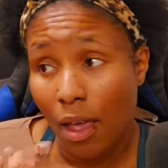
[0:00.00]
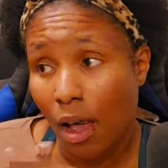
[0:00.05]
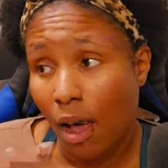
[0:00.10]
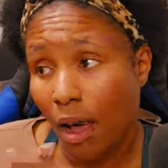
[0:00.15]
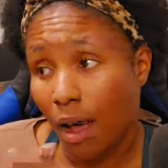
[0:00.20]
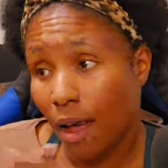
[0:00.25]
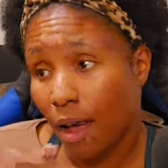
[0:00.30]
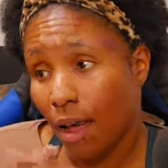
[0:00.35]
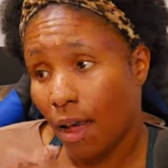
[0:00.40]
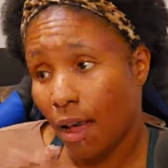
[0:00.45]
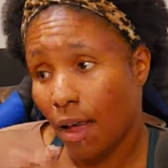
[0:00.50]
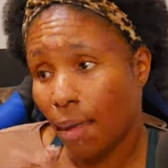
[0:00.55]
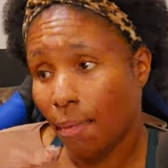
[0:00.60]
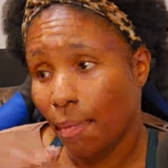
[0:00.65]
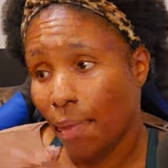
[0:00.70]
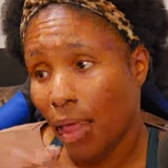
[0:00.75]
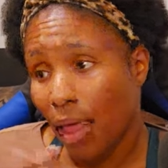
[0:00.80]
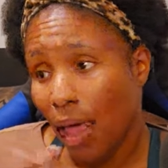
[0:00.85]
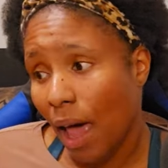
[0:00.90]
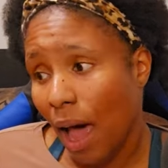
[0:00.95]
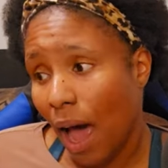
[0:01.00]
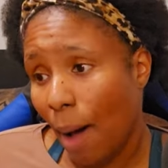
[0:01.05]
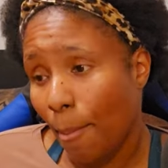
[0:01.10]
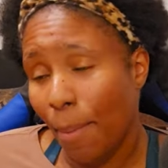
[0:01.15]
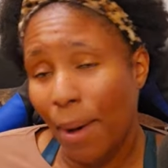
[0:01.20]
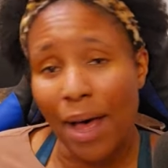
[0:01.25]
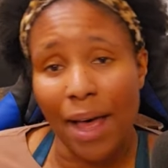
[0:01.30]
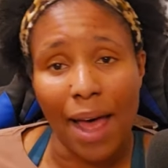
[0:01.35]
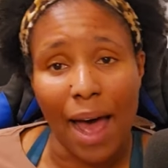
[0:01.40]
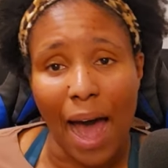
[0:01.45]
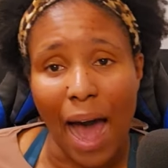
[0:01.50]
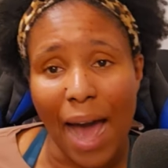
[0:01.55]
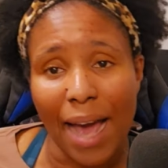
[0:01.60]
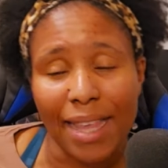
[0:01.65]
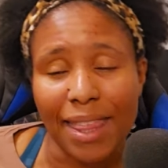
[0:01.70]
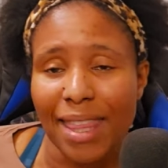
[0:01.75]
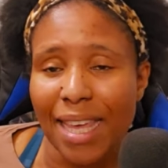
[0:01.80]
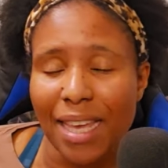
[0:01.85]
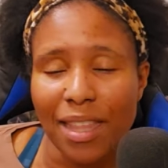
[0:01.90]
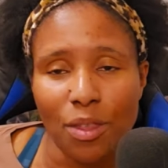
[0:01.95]
Um, but I
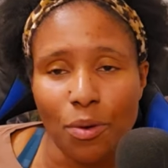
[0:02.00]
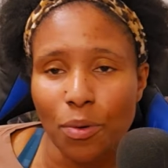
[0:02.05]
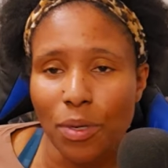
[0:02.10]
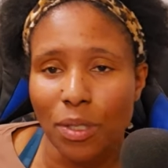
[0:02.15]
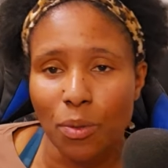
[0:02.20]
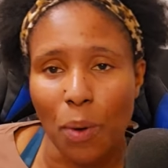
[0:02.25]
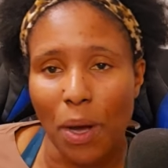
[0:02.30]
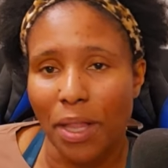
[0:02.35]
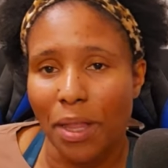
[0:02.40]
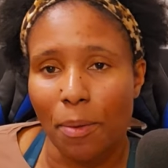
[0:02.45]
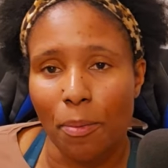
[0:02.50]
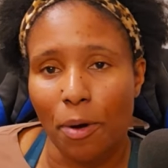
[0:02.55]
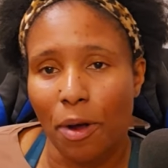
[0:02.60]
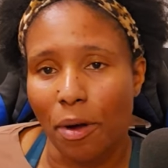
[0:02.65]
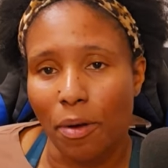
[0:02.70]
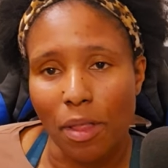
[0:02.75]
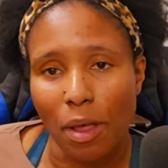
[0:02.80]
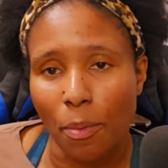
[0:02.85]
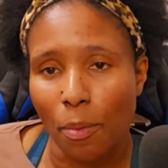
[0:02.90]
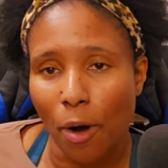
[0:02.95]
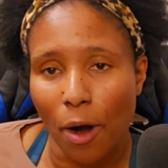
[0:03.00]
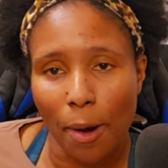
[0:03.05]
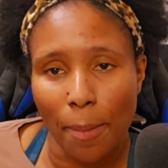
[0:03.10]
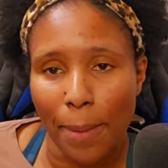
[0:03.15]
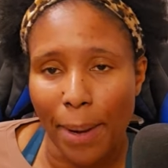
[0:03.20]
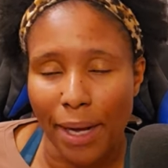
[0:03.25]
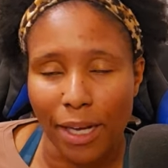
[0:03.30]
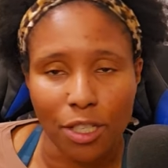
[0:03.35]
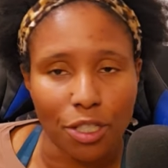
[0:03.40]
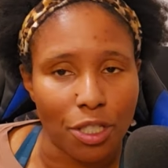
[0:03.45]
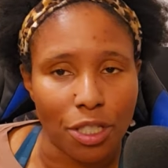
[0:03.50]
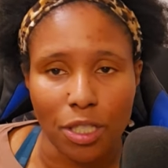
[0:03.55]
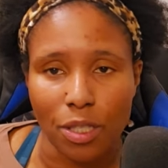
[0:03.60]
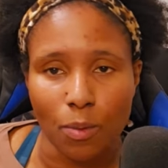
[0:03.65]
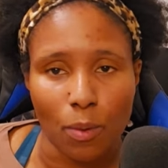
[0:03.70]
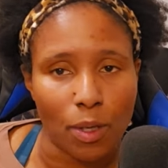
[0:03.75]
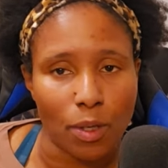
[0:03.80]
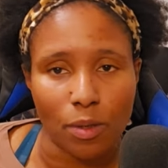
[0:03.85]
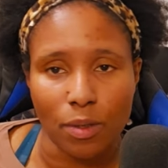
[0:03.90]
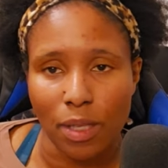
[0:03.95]
think the reason why they bring they brought her back, she's the
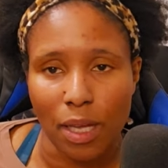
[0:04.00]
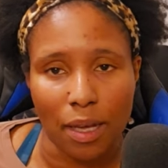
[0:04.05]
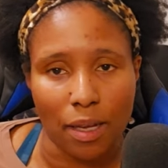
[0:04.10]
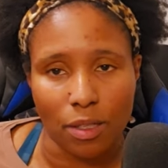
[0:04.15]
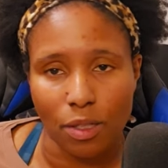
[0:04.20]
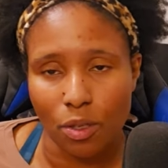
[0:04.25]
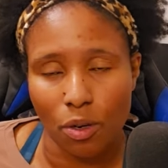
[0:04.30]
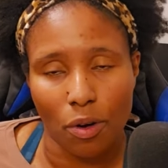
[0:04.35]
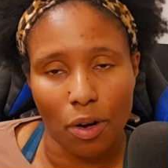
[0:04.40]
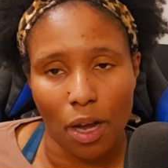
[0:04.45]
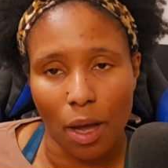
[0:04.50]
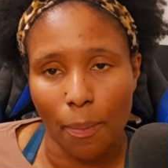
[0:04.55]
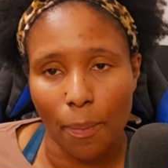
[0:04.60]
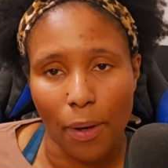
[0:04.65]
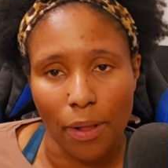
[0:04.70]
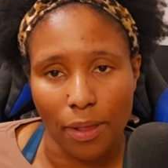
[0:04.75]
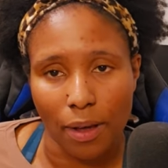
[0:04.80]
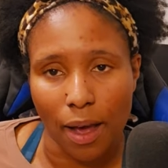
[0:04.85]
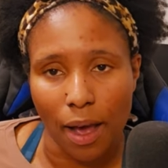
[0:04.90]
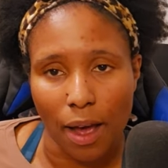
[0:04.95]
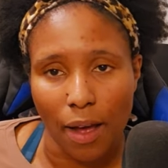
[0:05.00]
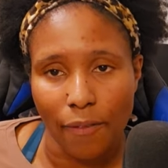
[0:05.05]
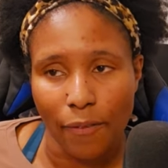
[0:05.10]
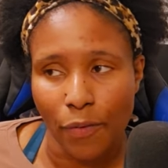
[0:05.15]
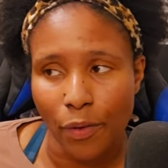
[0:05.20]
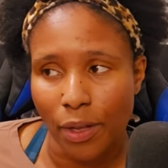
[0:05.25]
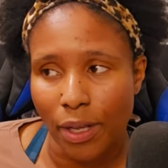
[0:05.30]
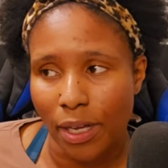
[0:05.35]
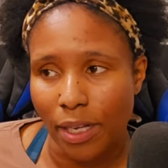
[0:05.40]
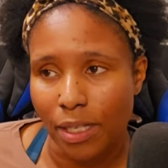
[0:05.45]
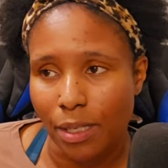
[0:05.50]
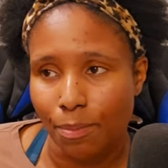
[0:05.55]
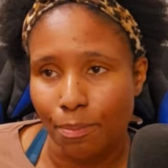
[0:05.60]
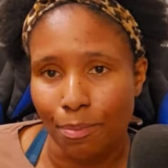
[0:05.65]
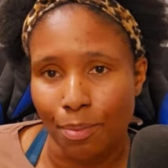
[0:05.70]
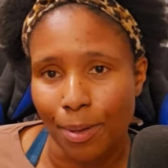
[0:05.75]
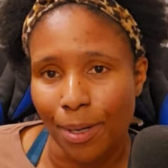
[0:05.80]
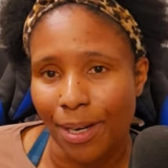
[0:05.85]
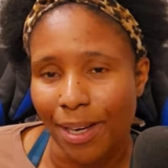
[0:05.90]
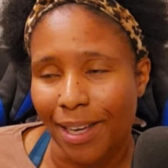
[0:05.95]
one who's like stirring up all the conflict.
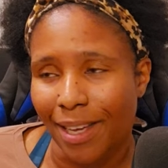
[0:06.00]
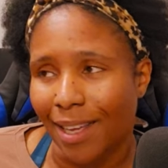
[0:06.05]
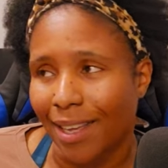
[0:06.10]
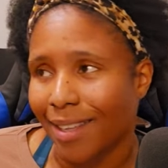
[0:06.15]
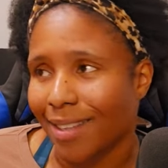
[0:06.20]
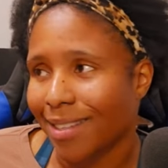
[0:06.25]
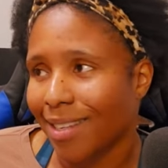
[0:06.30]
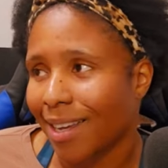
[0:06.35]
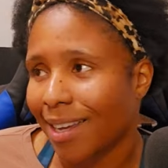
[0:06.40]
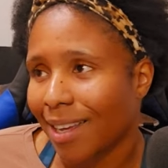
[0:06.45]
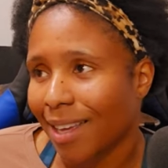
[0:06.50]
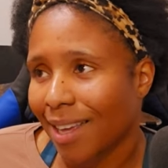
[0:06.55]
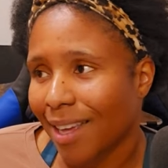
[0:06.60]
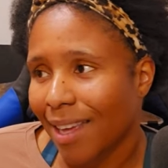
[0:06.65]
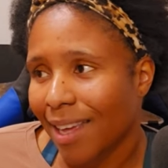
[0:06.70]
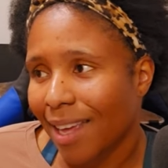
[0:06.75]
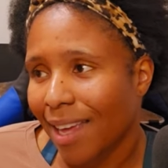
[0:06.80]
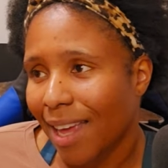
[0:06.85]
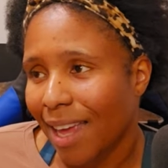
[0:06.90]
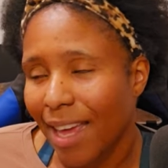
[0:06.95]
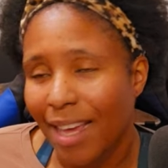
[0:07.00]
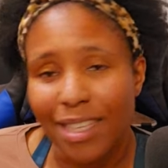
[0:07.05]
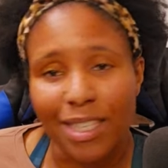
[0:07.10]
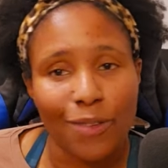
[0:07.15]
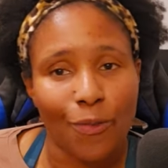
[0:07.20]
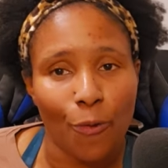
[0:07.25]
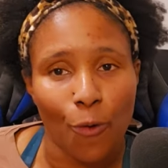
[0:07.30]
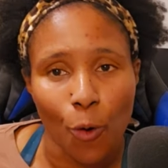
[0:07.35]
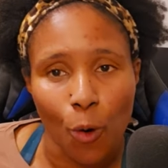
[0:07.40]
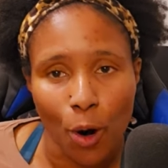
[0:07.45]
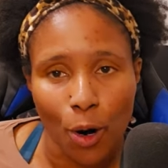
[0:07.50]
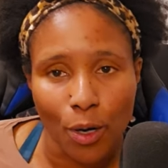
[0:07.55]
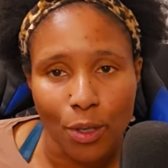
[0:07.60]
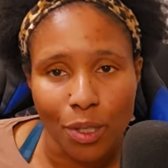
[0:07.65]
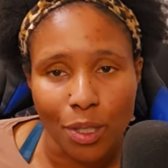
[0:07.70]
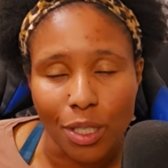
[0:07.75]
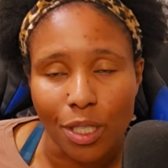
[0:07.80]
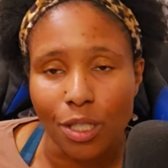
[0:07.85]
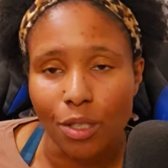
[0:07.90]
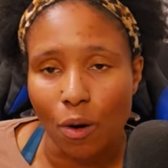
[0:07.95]
But it's
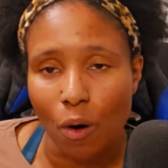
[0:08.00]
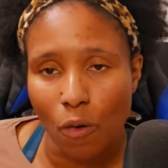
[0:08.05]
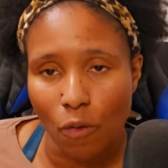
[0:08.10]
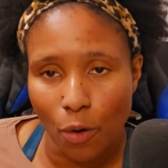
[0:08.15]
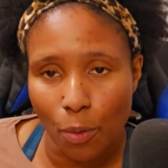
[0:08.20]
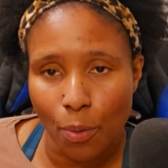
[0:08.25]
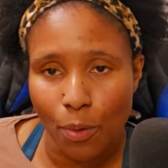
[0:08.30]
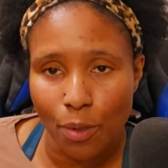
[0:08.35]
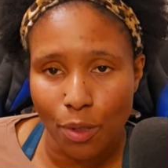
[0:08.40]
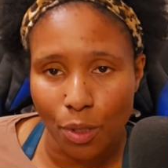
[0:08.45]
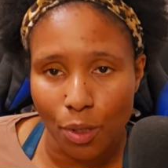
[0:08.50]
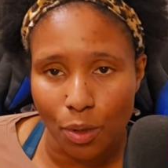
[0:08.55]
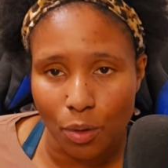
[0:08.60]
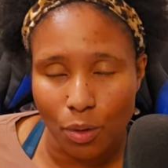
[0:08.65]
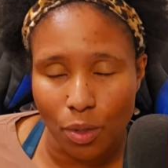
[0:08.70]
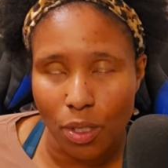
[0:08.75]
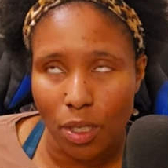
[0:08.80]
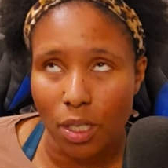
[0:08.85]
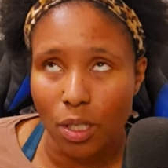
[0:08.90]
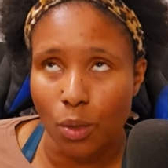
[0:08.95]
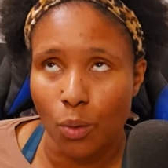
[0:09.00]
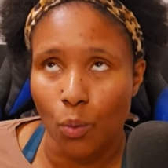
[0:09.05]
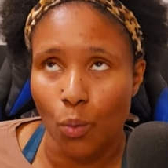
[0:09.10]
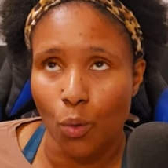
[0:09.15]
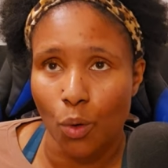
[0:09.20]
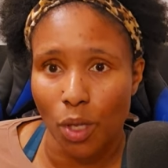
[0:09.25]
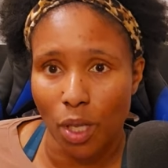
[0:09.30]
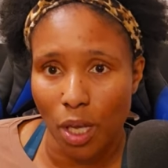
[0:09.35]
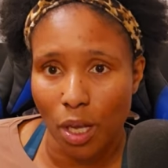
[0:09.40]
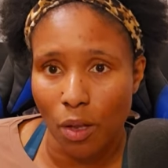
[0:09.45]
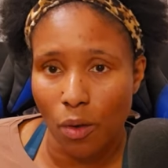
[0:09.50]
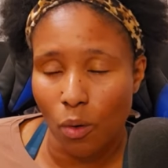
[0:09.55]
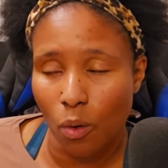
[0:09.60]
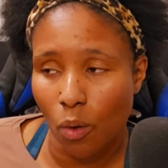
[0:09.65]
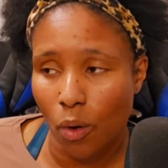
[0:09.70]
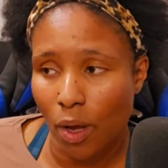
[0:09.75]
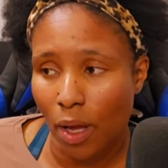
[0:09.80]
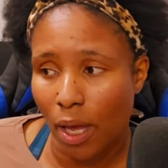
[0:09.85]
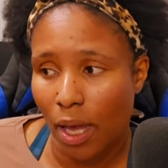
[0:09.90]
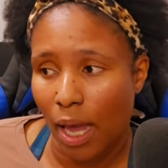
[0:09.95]
forced, it's overproduced, it's really
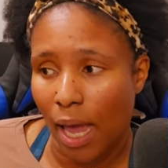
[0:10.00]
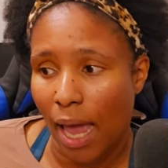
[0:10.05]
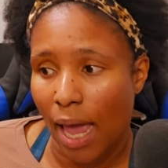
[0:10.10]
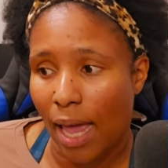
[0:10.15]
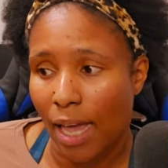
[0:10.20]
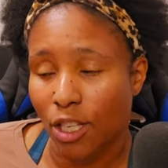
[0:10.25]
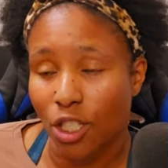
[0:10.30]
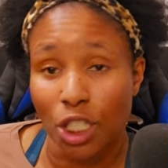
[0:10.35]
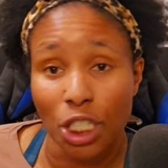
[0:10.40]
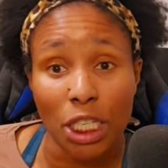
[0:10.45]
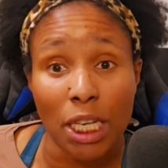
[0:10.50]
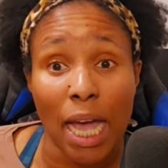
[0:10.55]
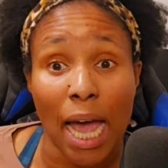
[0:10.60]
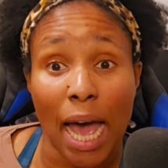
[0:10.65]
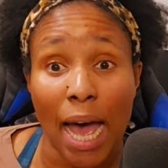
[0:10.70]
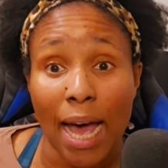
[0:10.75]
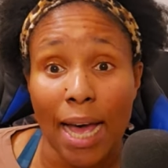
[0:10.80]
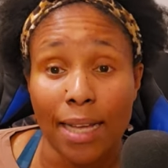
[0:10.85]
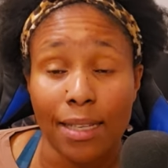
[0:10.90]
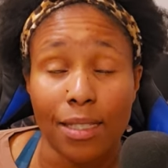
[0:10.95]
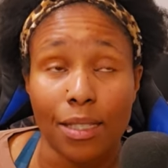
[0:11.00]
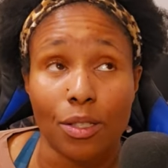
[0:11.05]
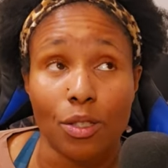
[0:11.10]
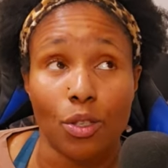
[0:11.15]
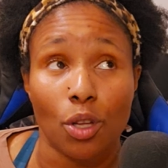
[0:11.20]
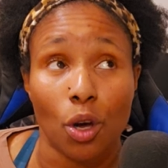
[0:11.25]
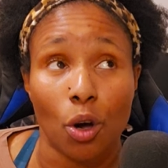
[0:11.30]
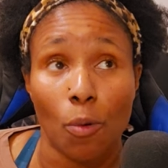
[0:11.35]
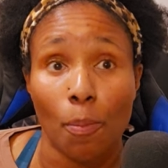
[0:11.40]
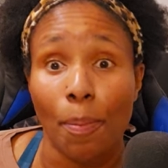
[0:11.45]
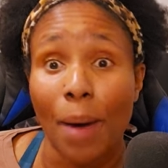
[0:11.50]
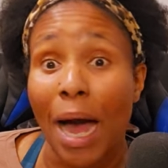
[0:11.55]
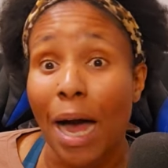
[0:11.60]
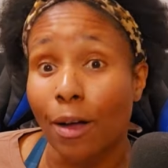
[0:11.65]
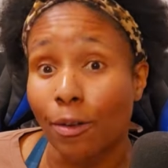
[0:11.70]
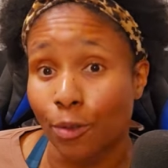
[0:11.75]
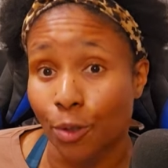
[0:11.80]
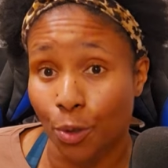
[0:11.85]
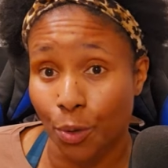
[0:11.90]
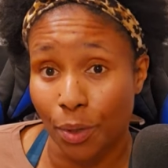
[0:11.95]
annoying, and she has no
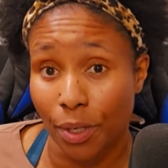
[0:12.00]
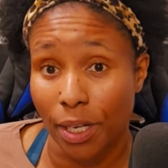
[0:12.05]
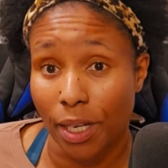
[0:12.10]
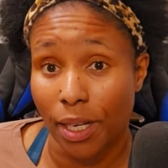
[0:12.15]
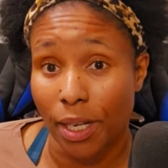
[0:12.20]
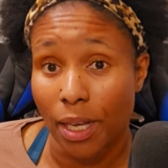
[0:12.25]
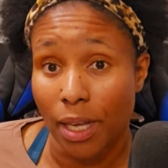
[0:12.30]
boundary.